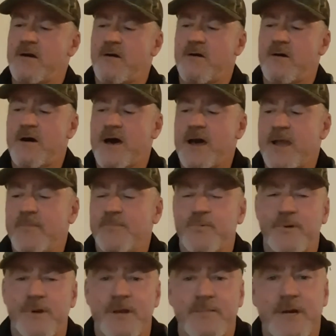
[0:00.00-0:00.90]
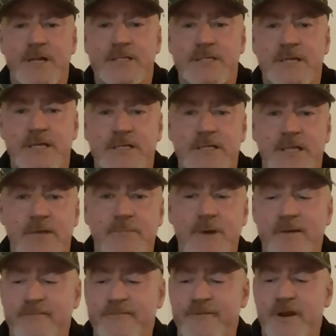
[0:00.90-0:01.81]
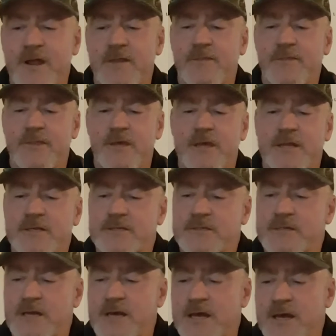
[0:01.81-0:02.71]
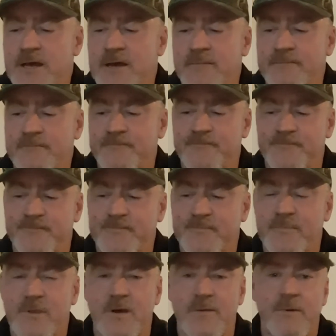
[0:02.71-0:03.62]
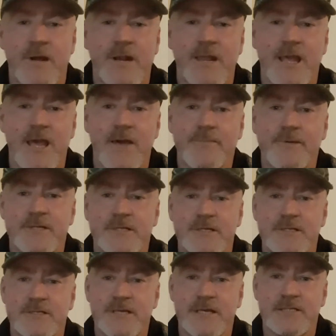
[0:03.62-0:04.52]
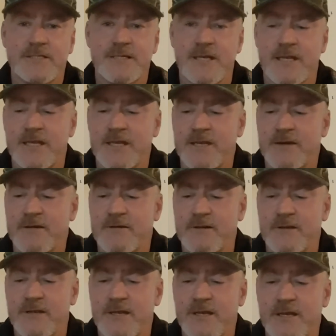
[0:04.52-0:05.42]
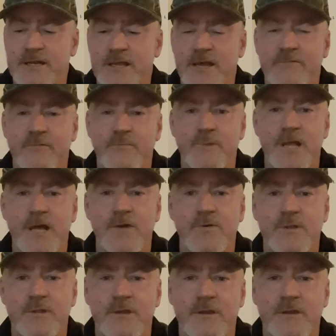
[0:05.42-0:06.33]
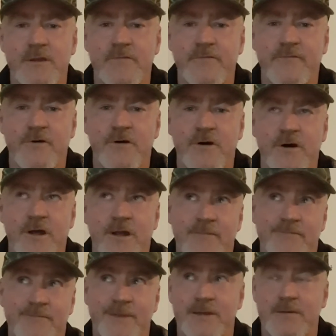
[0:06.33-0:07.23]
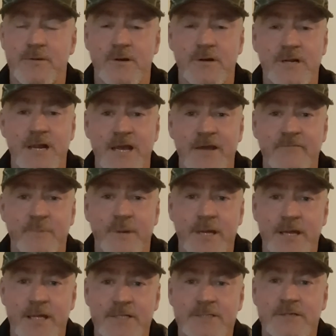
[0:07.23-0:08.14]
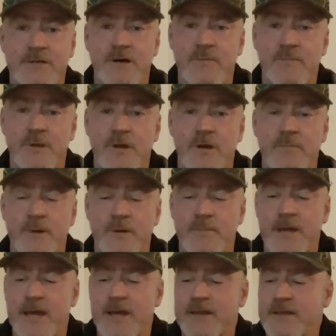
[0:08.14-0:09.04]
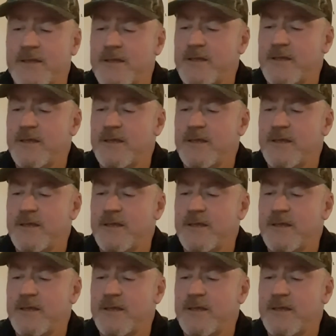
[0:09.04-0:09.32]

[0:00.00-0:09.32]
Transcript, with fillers: I pretty much said to them up front that I'm only happy to test their gear and have a play with it if I'm not going to have my hands tied behind my back,